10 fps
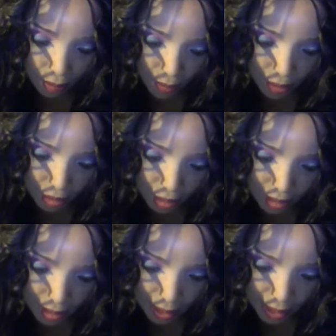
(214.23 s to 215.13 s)
which is
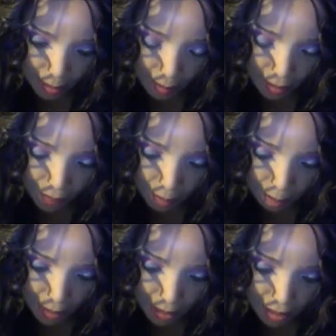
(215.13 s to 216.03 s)
the name of the
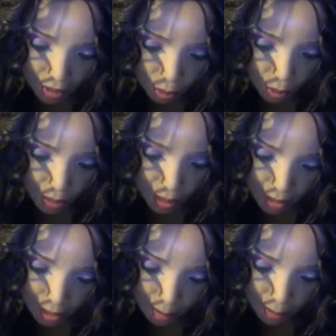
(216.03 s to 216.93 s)
beast or the
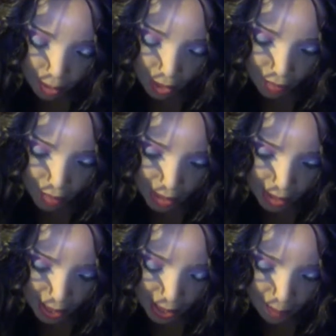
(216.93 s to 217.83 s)
number of his
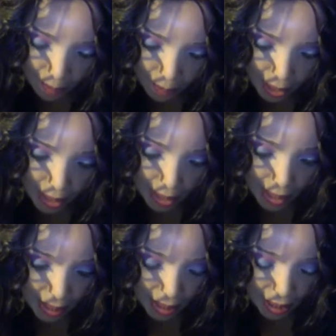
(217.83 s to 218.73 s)
name.
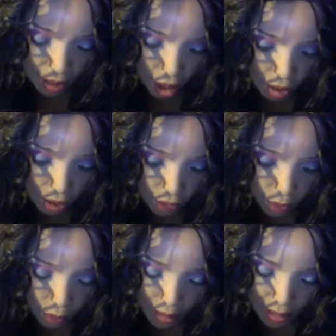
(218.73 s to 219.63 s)
This calls
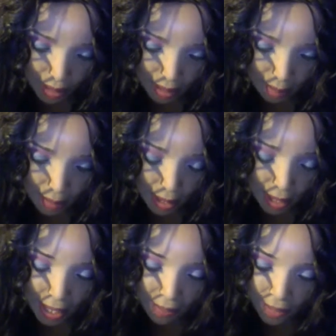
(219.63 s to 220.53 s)
for wisdom.
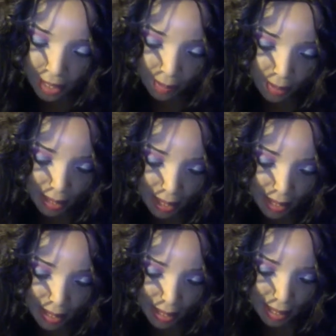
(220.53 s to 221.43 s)
If anyone
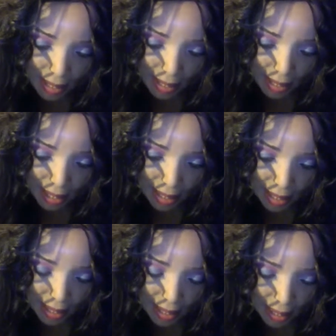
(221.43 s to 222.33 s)
has insight,
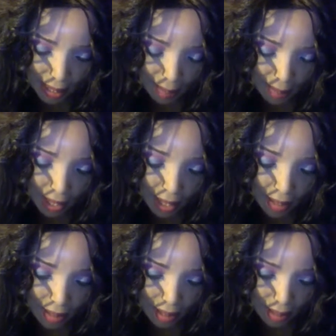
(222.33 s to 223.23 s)
let him
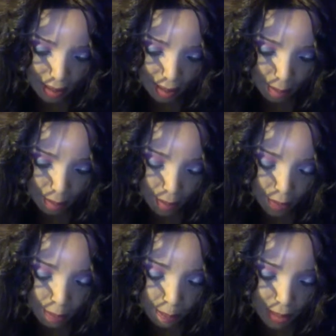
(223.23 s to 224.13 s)
calculate the number
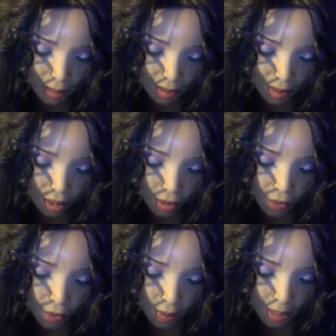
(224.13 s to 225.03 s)
of the beast,
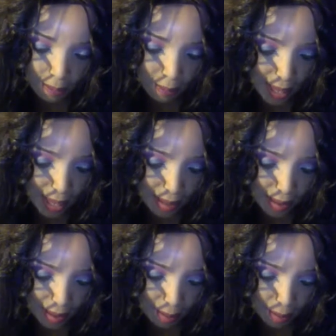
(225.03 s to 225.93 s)
for it's
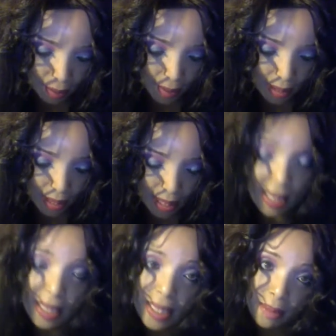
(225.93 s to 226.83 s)
man's number.
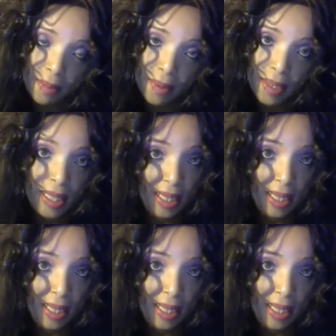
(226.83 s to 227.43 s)
His number is